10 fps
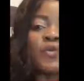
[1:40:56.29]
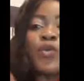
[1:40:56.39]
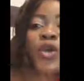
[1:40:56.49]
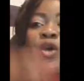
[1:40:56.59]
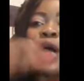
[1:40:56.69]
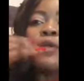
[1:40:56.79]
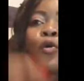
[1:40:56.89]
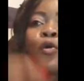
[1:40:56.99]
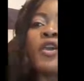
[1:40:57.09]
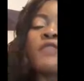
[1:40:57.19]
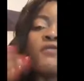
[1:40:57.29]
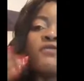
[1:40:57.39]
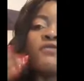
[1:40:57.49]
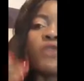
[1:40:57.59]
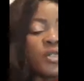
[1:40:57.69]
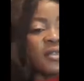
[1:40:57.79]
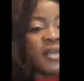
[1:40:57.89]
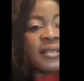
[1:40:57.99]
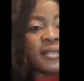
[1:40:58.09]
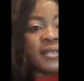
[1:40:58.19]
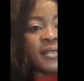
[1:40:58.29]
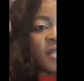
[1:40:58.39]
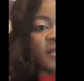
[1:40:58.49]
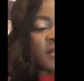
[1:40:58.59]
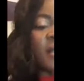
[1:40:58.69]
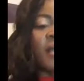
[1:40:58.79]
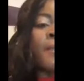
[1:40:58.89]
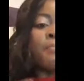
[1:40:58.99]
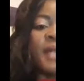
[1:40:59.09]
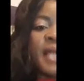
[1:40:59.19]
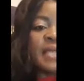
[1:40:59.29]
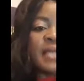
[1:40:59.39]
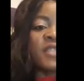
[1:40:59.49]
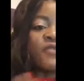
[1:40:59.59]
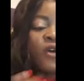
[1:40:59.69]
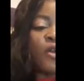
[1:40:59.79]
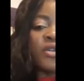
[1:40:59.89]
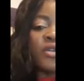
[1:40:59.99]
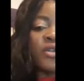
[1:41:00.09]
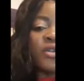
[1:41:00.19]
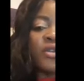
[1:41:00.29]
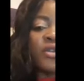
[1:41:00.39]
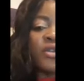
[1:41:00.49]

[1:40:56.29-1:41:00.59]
we are looking for volunteer teachers. Please volunteer to be